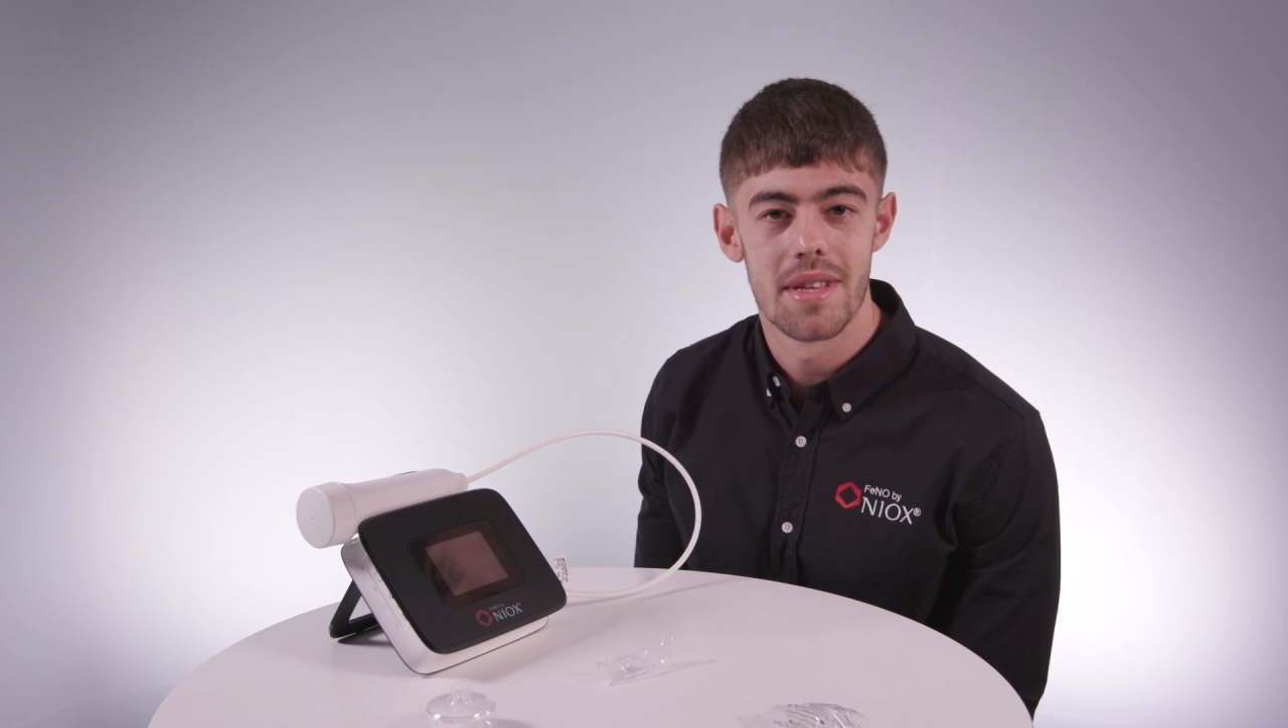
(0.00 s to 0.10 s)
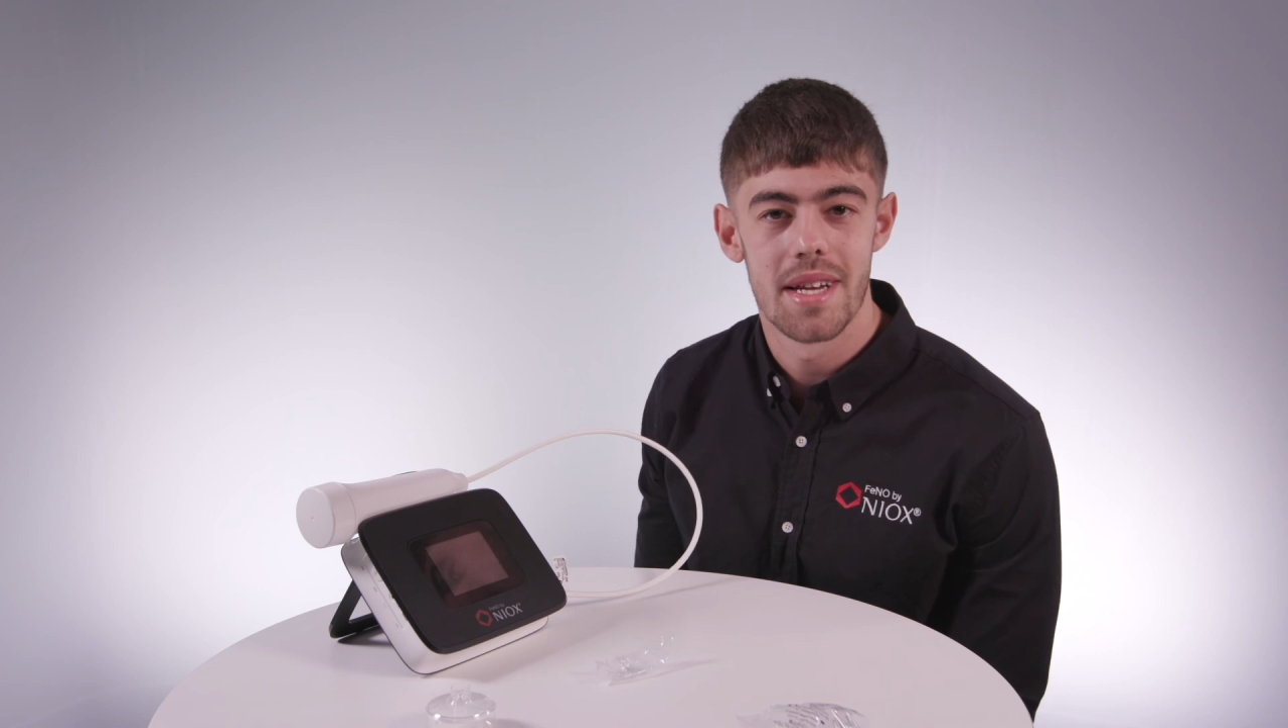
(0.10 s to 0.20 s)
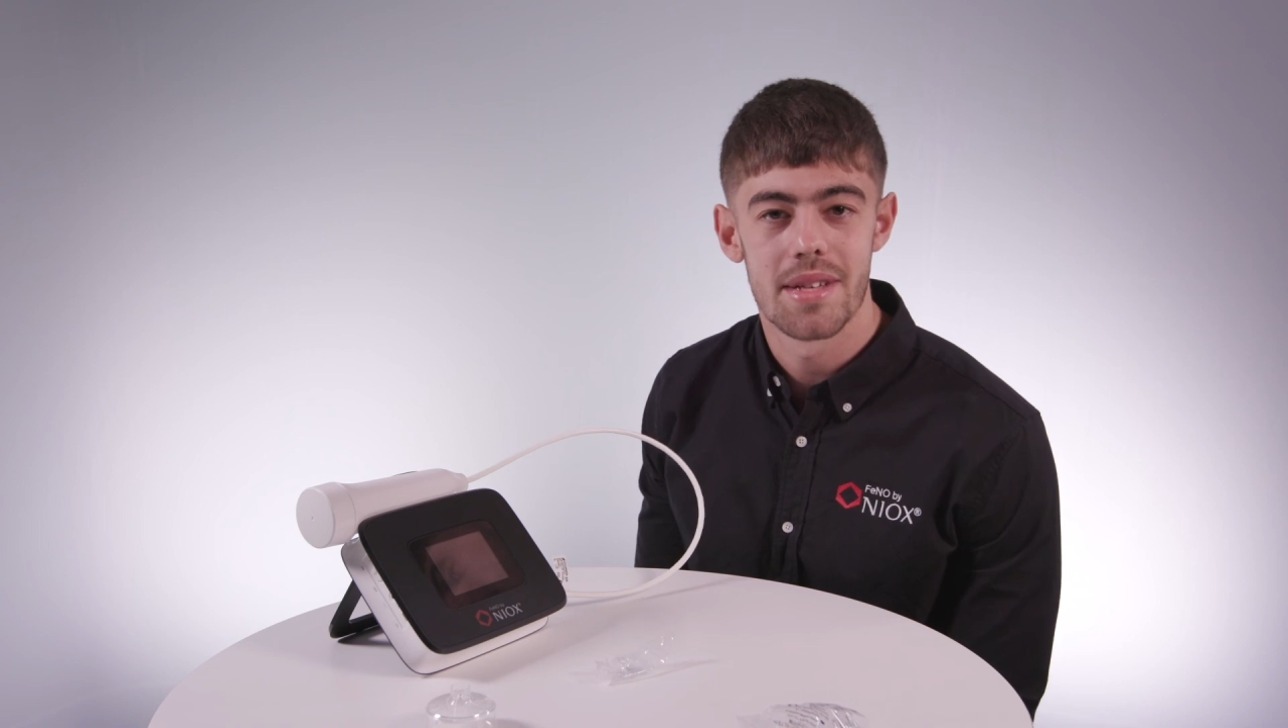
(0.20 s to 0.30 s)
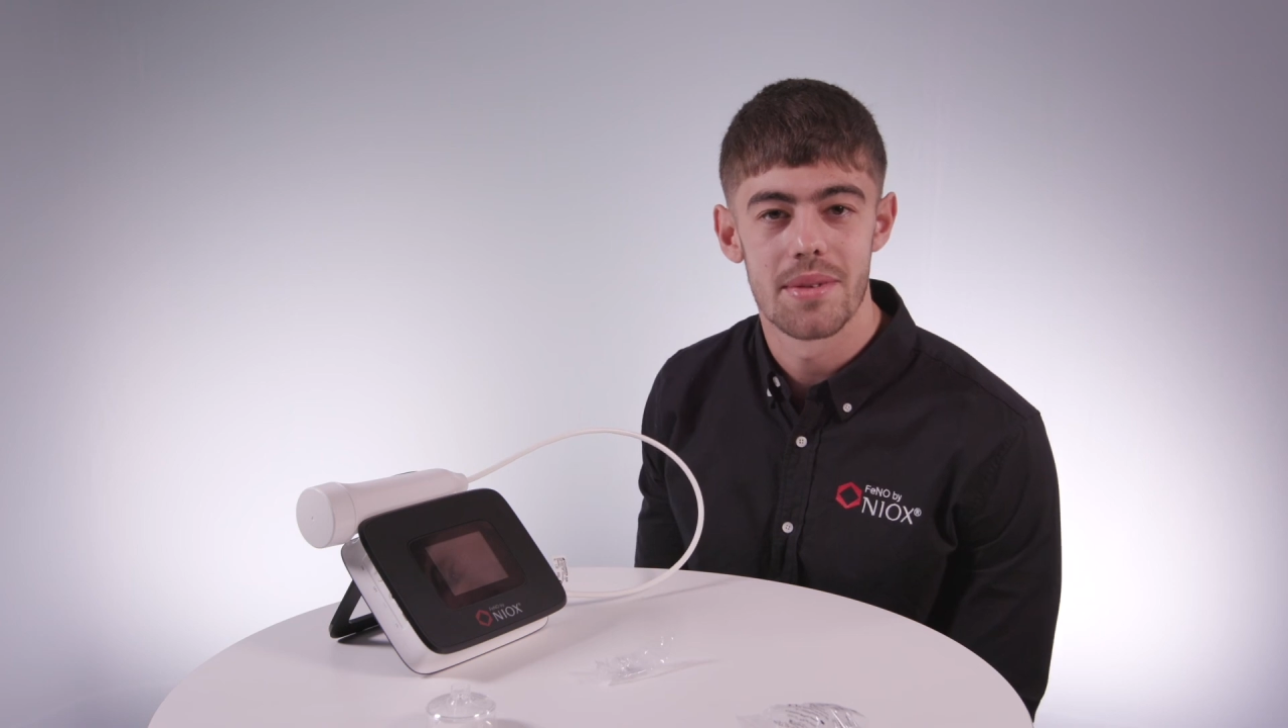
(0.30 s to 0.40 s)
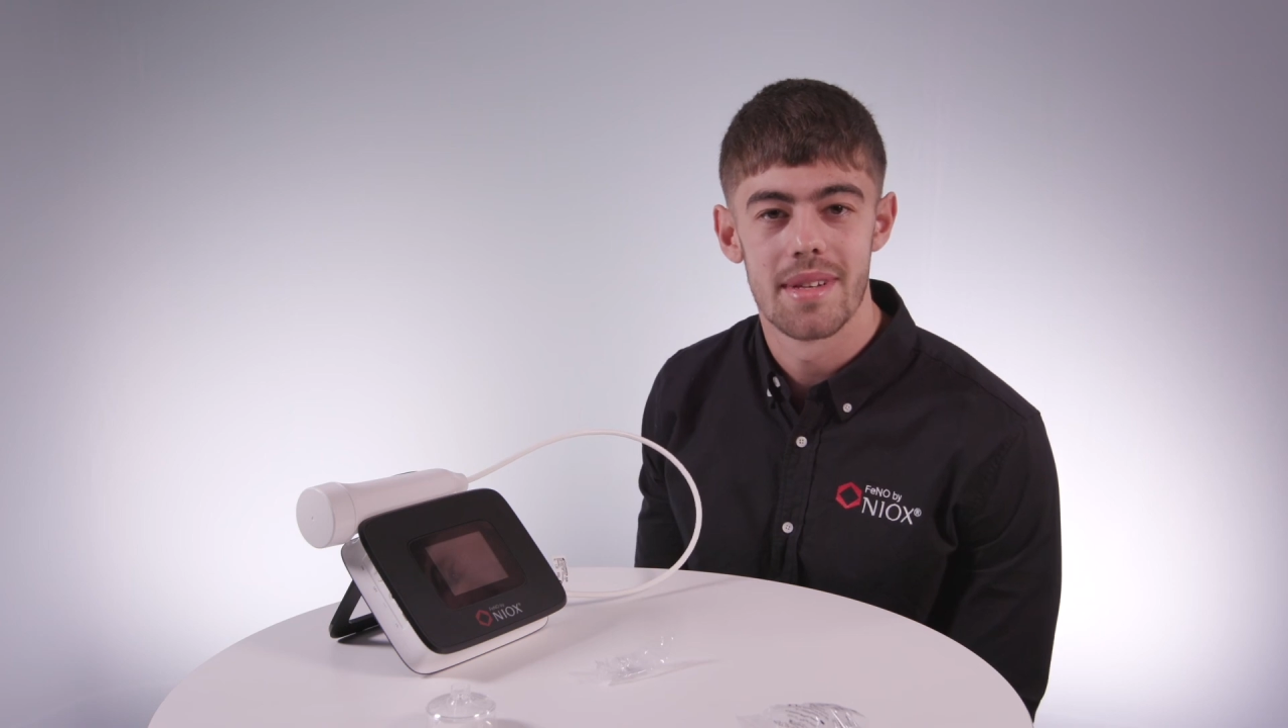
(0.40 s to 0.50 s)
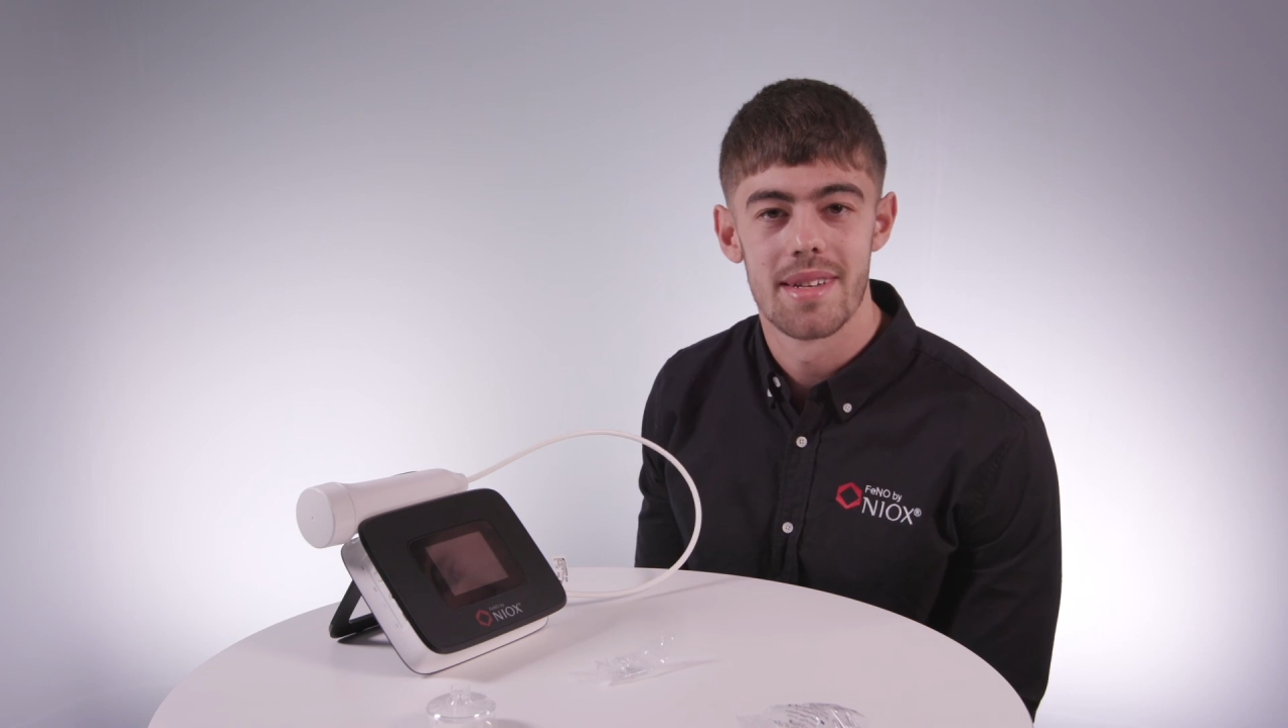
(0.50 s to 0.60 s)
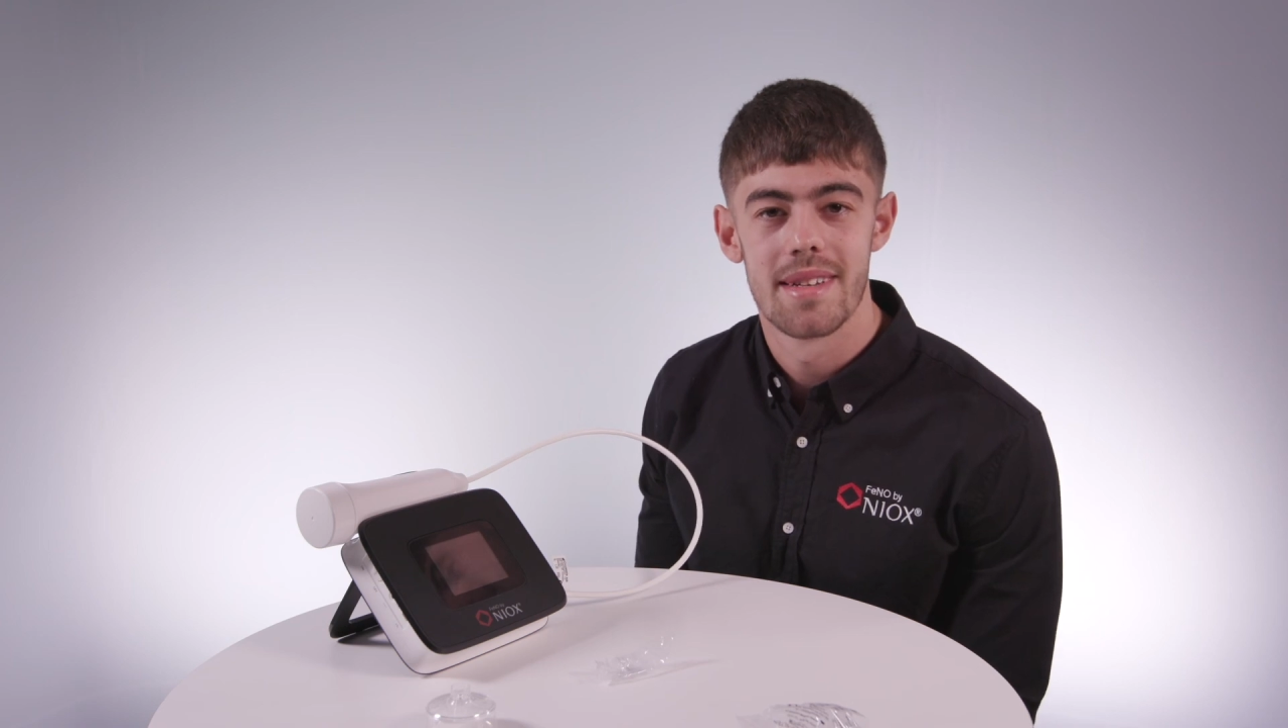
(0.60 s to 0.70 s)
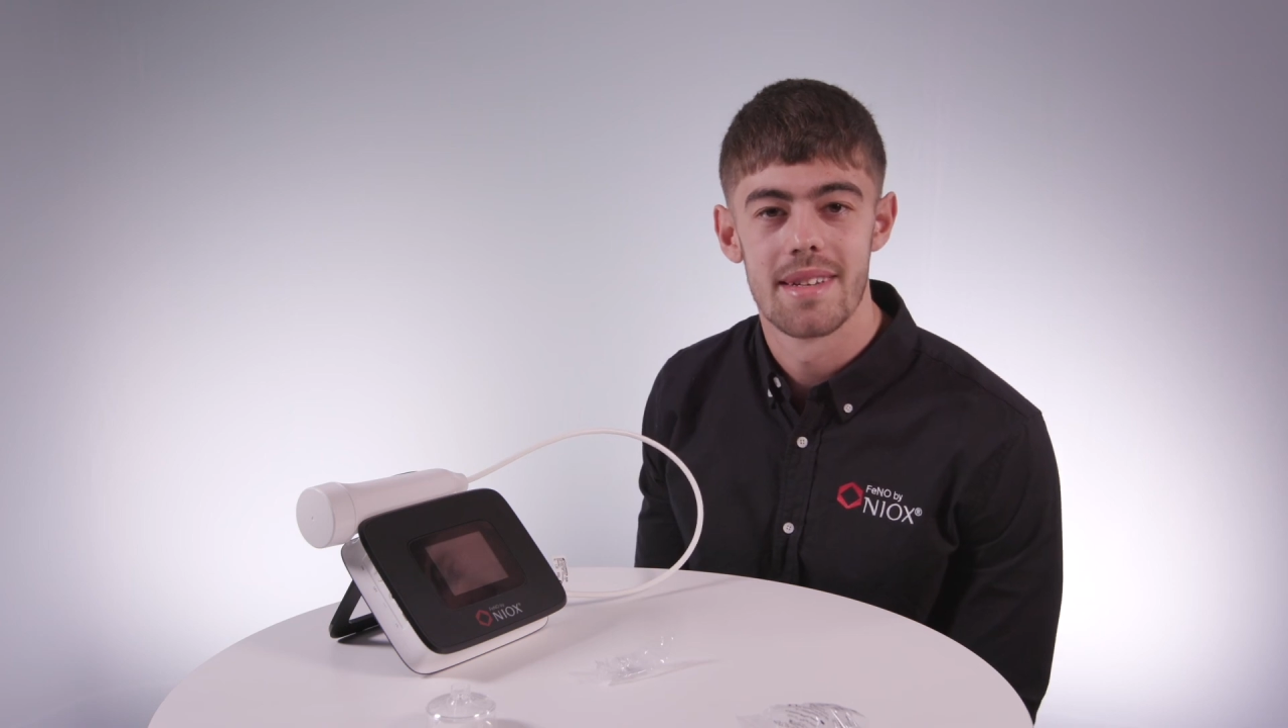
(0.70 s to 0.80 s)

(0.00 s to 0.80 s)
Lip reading: in the next one.